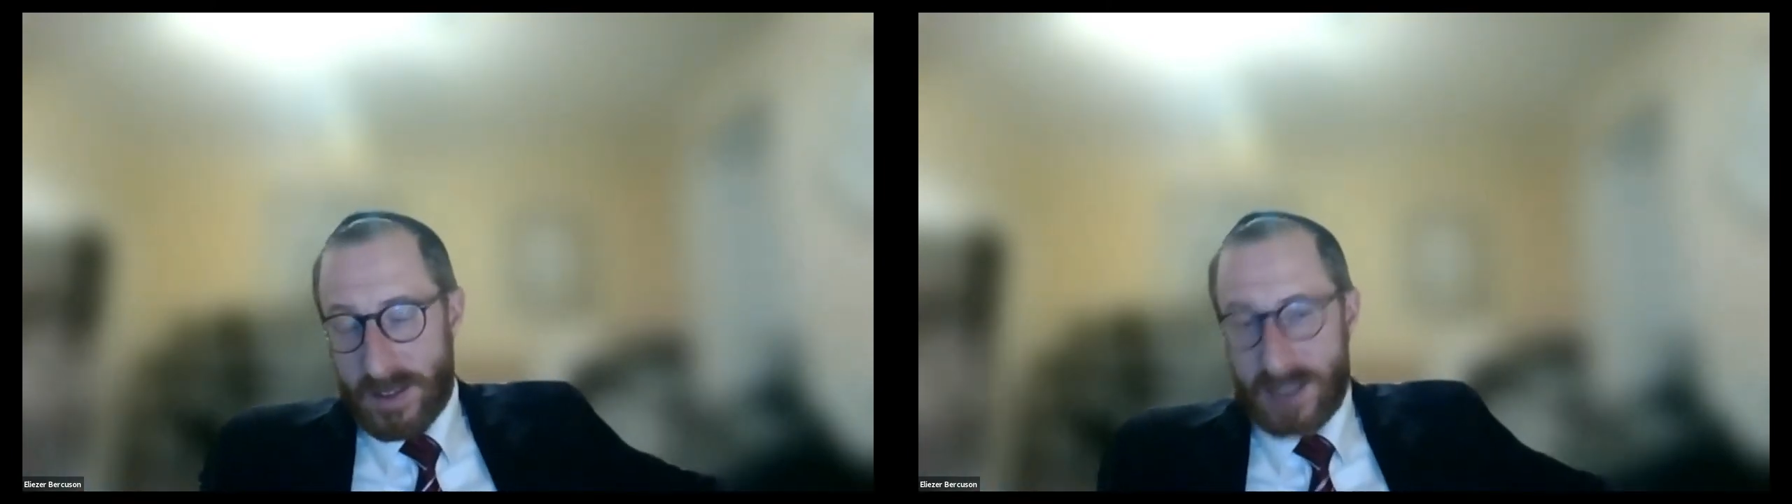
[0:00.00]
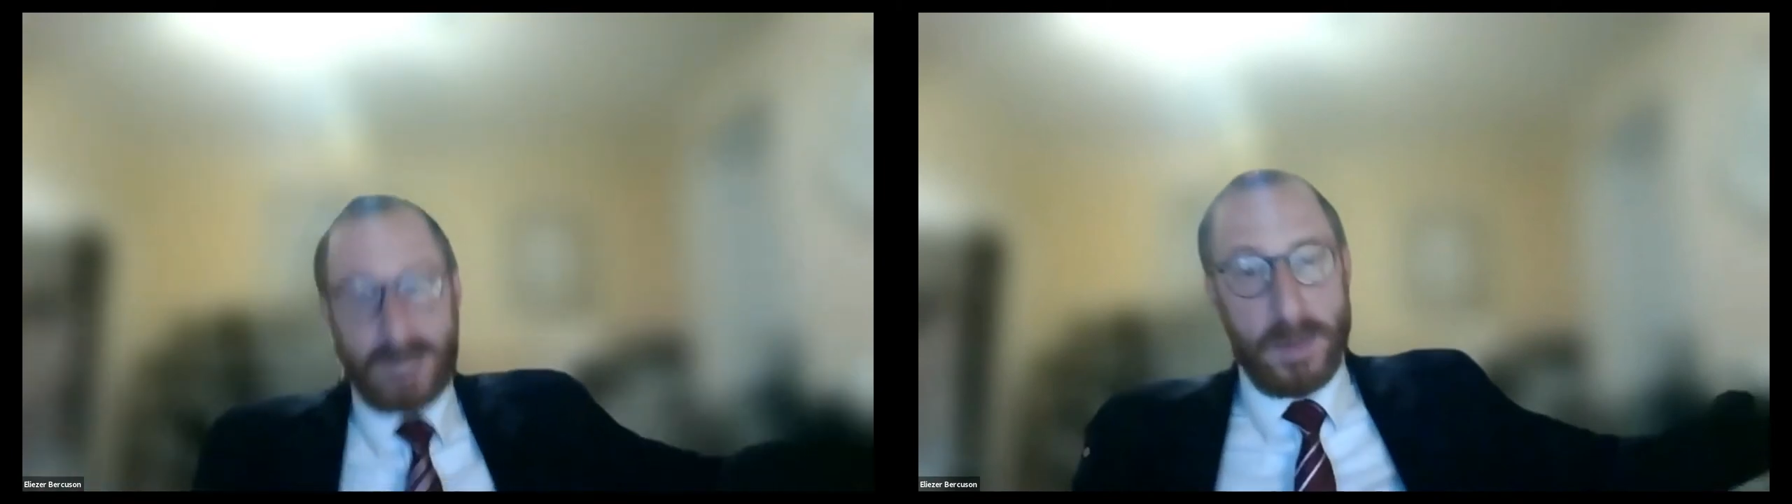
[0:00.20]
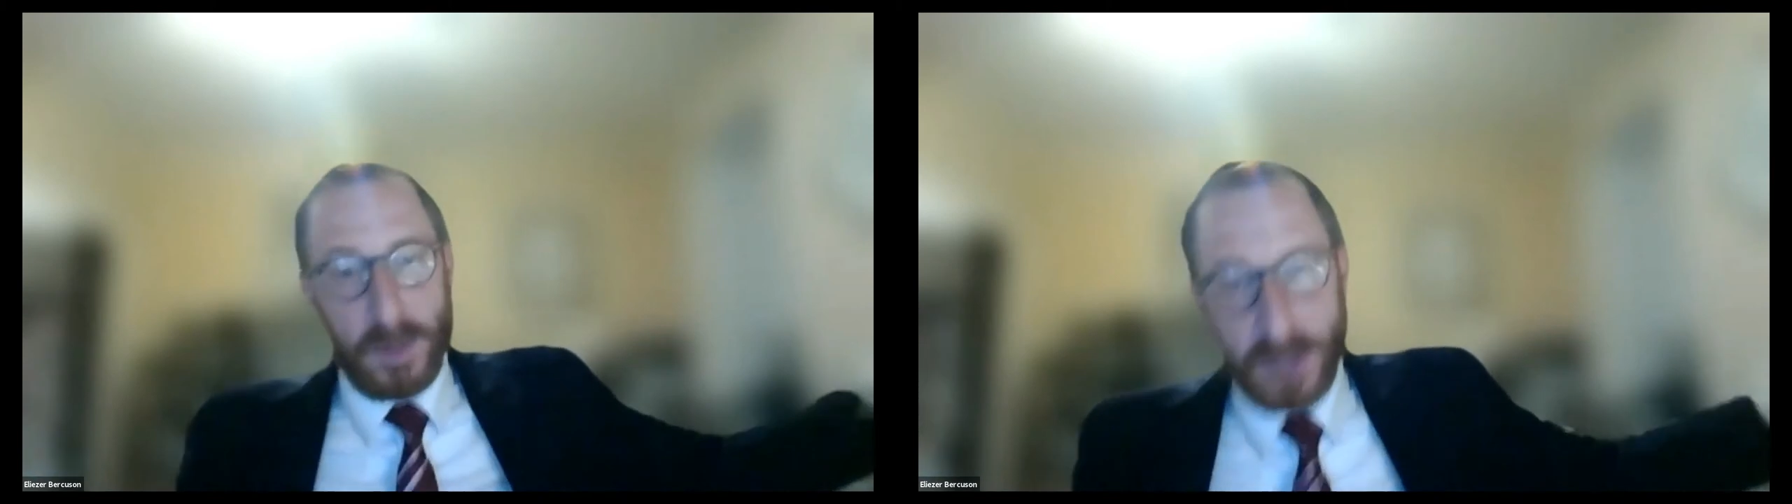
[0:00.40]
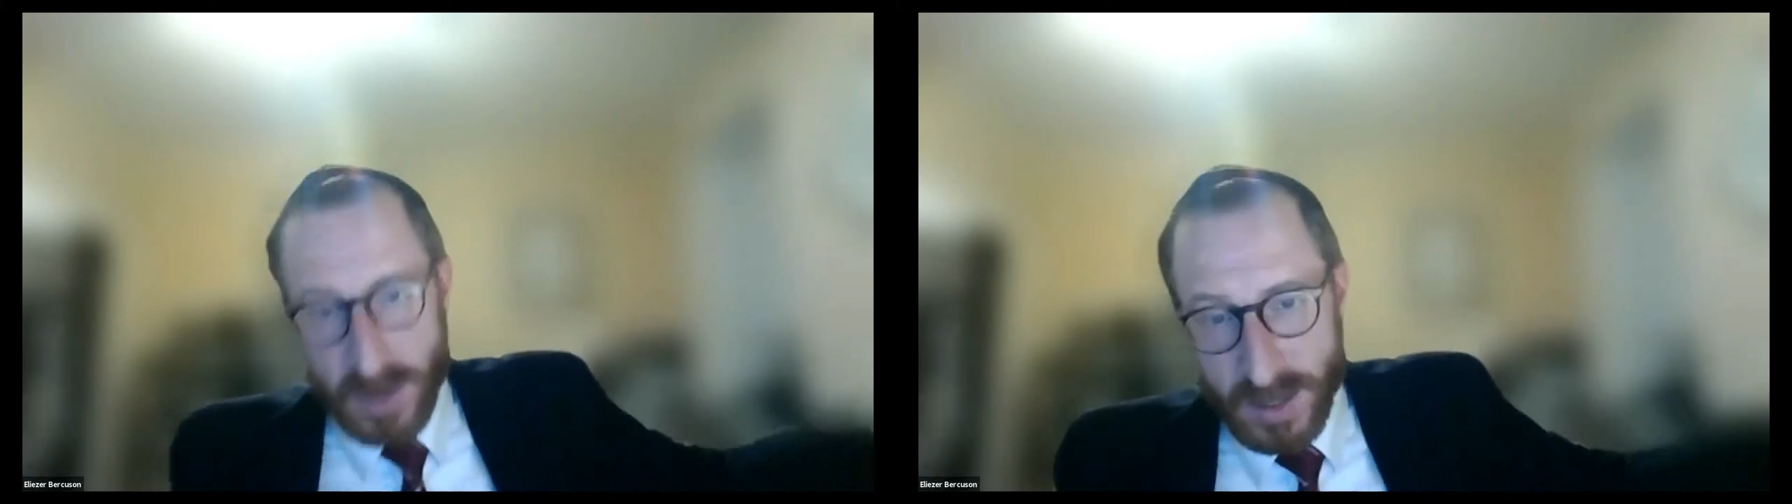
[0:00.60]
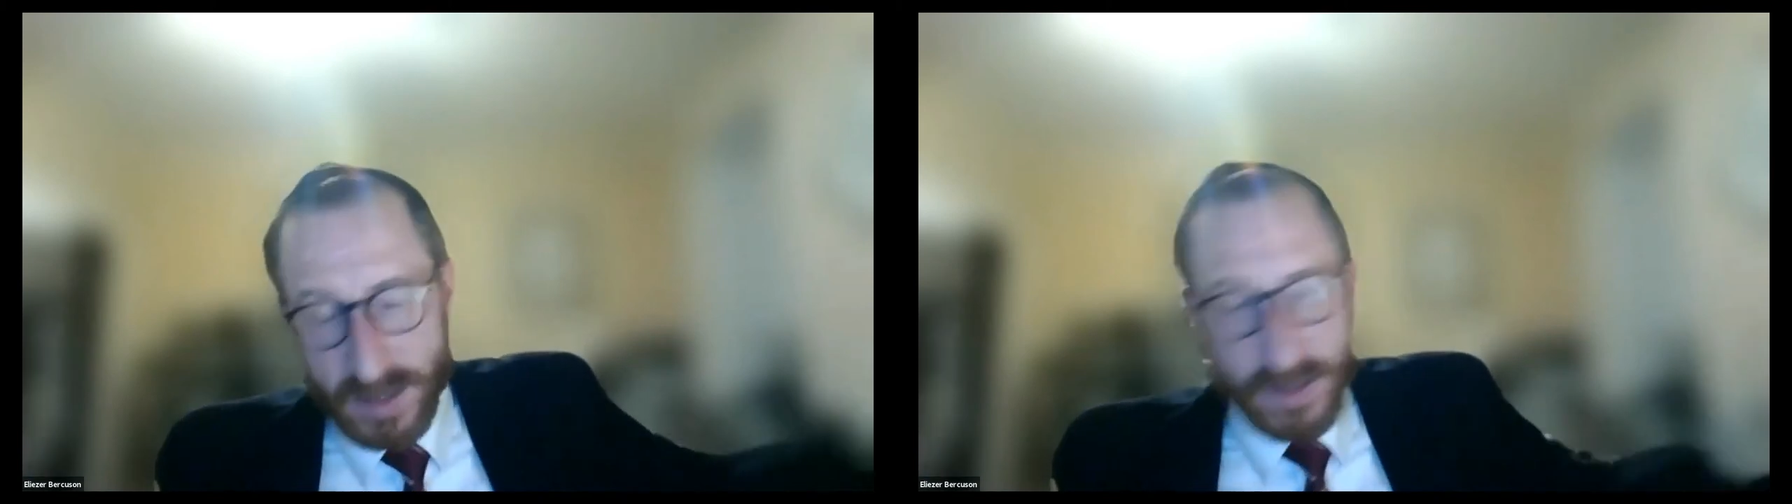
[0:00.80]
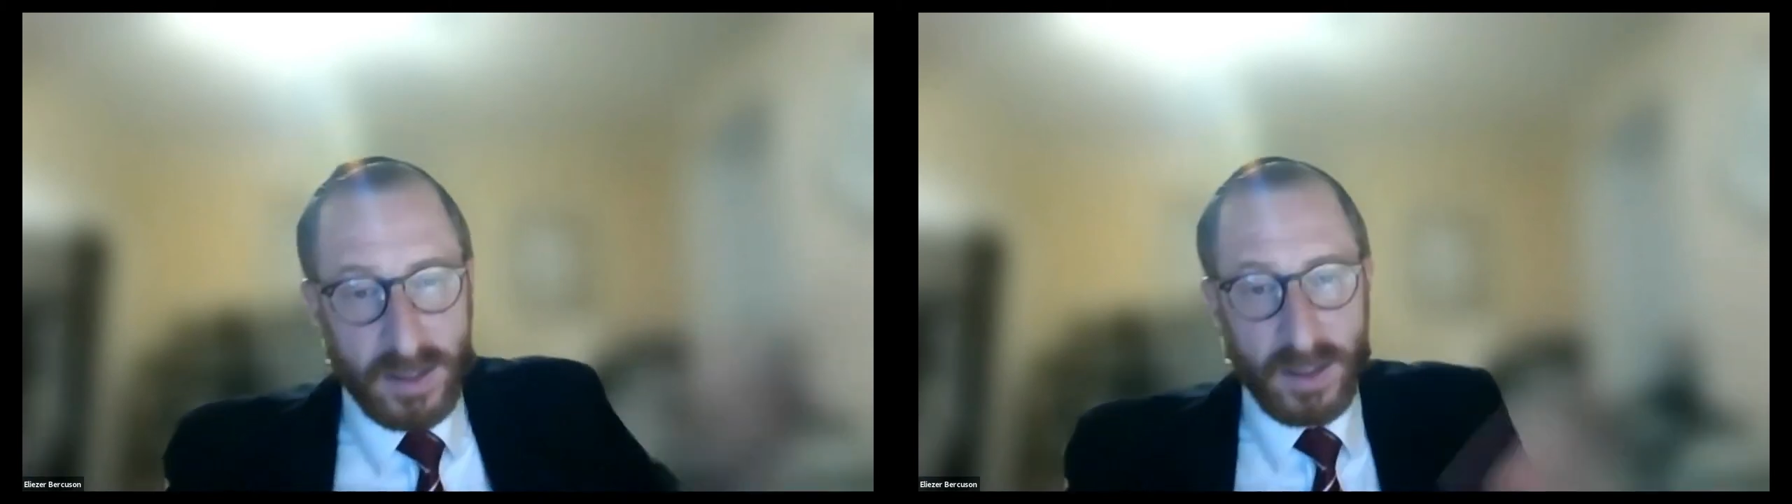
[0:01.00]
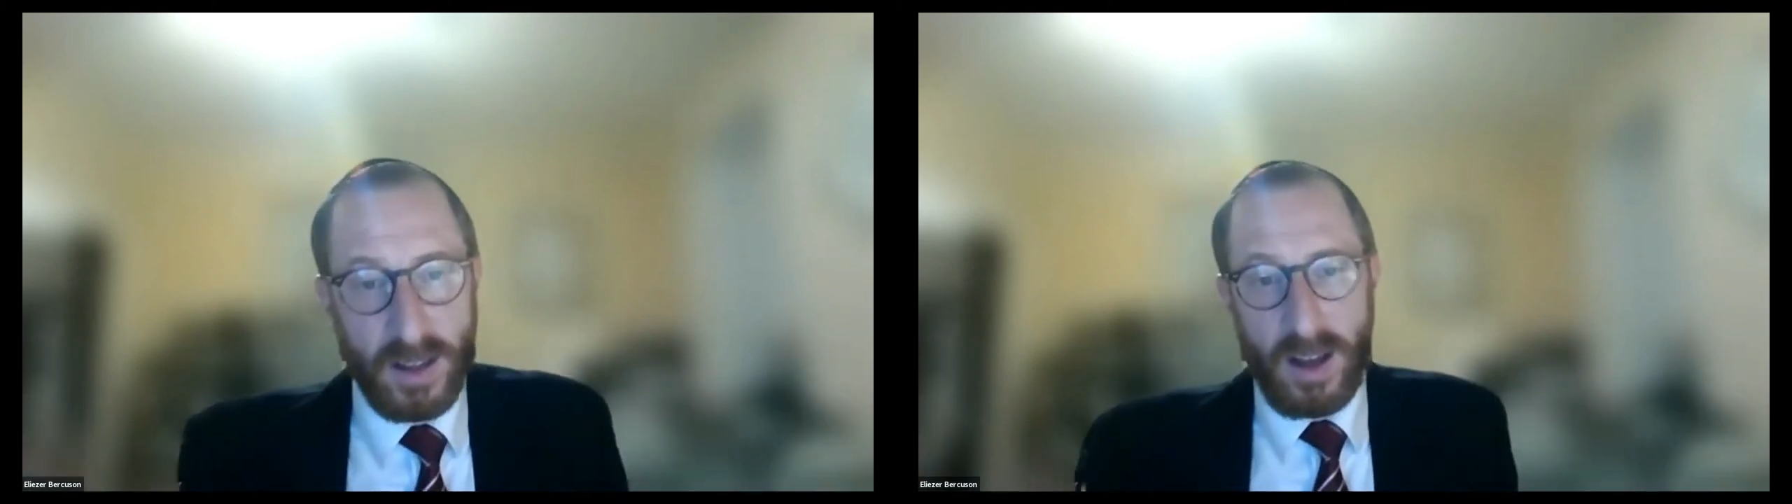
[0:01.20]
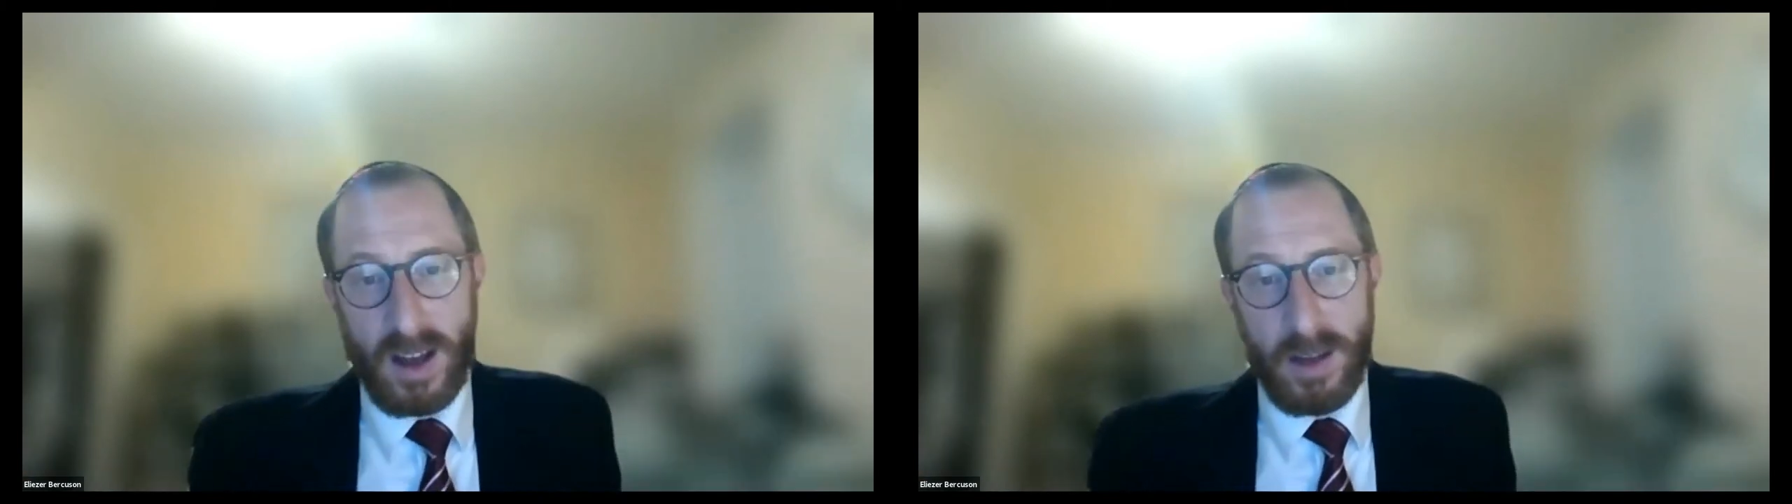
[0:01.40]
I see people doing it,
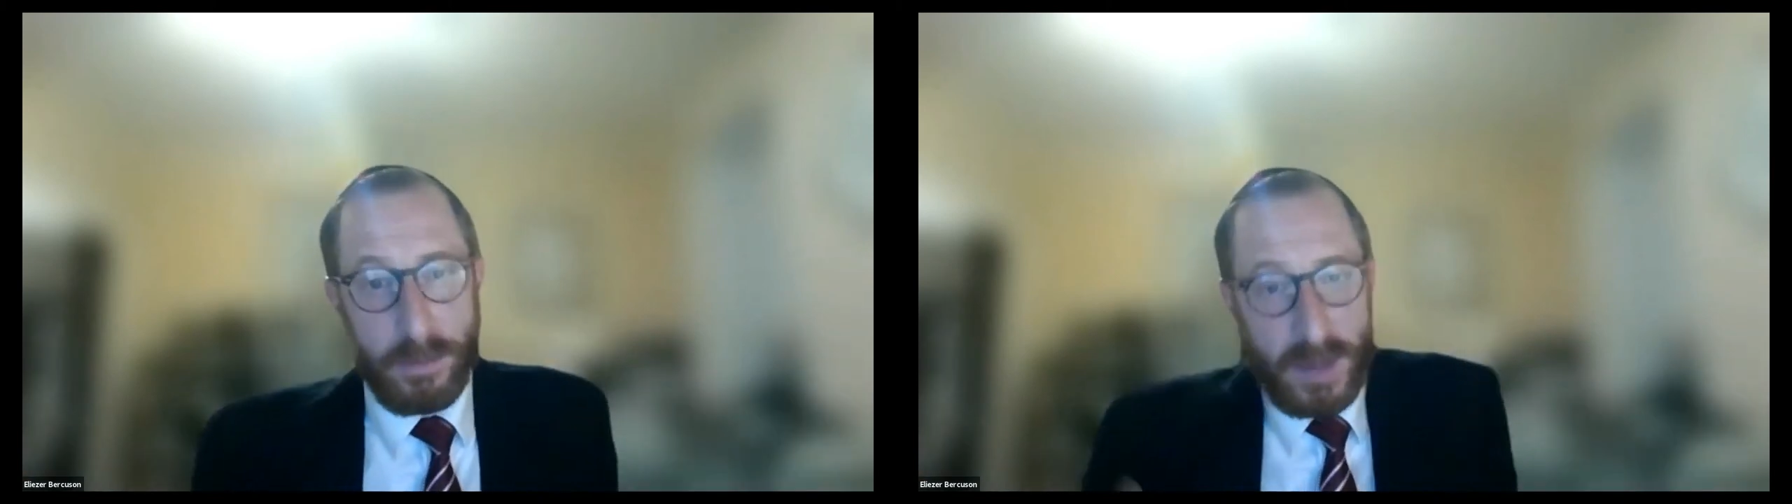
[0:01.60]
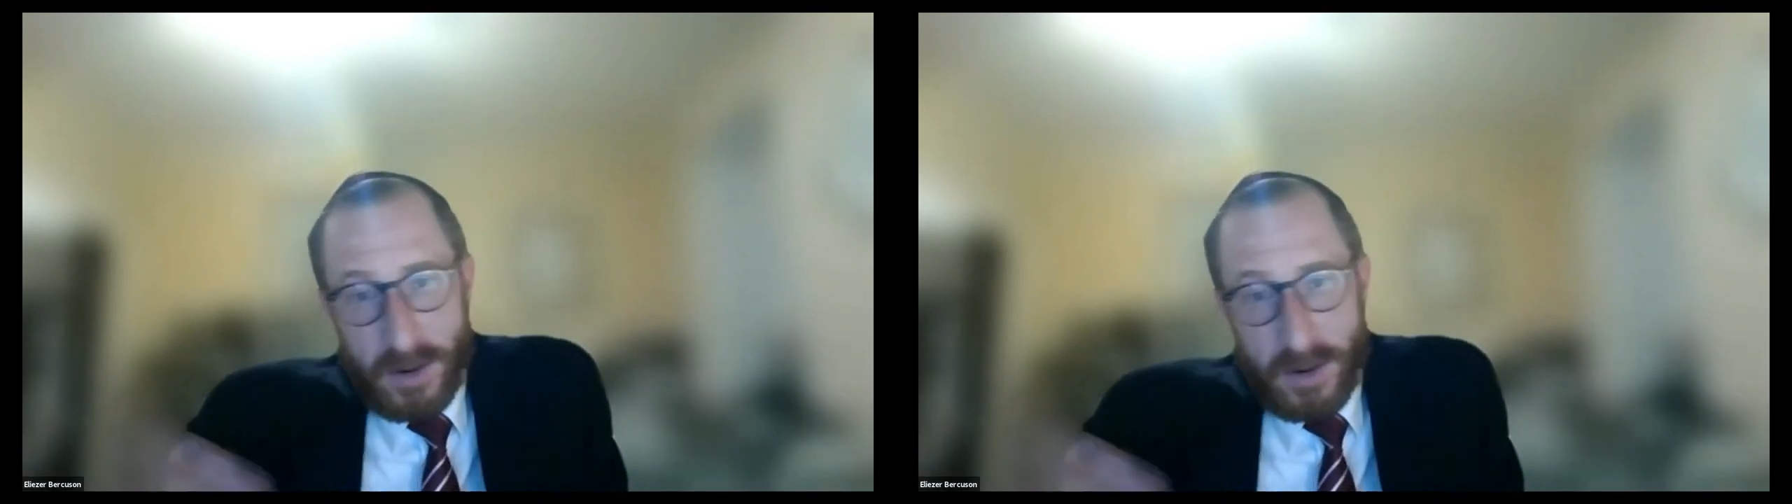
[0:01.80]
but I